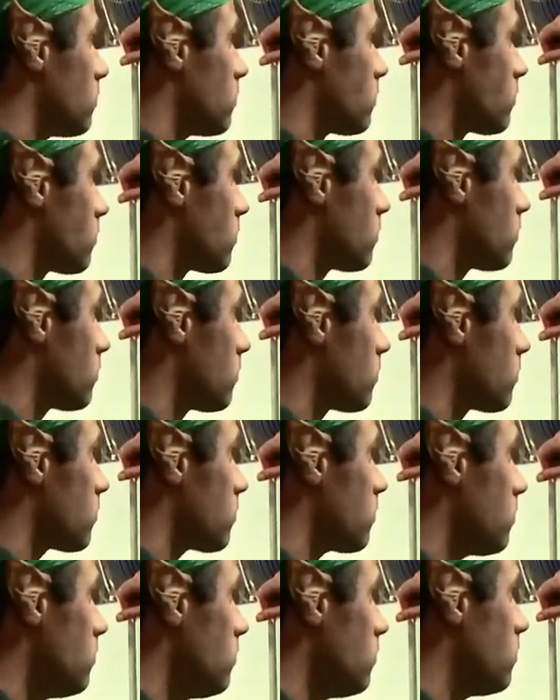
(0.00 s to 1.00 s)

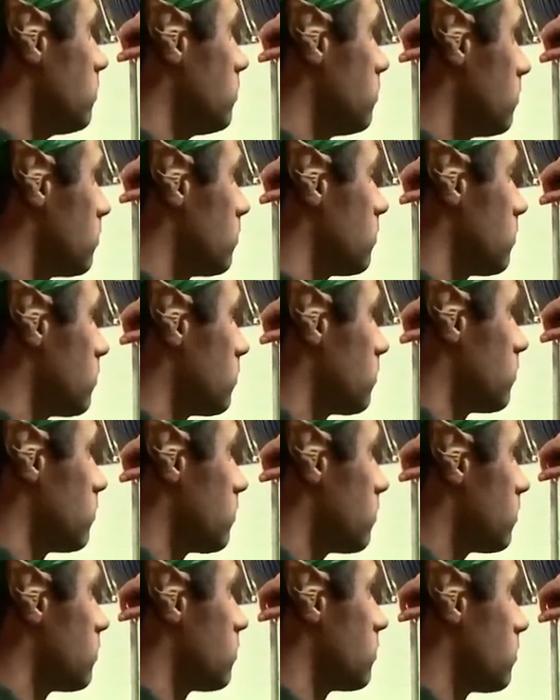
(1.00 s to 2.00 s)

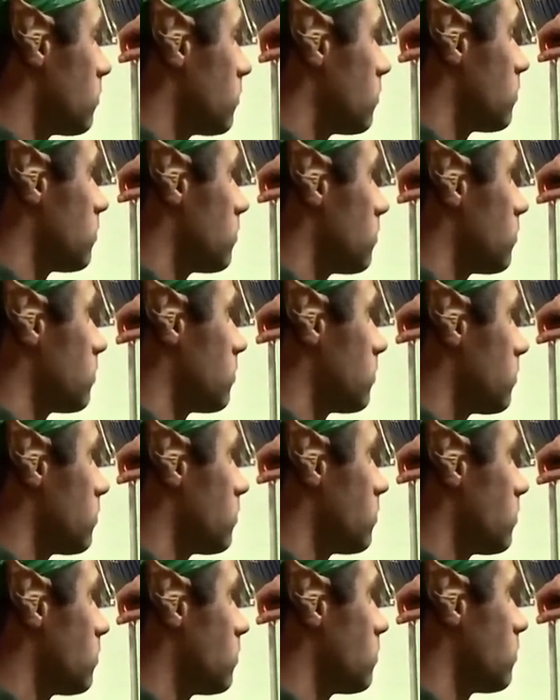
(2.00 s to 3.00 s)

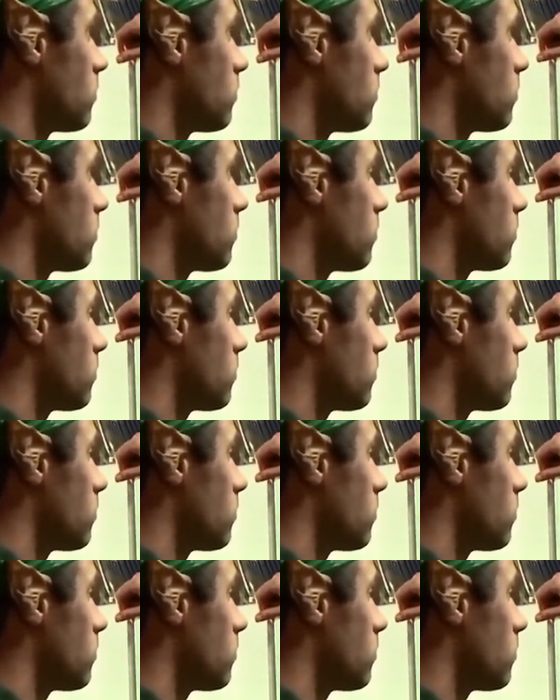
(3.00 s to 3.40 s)
(silent)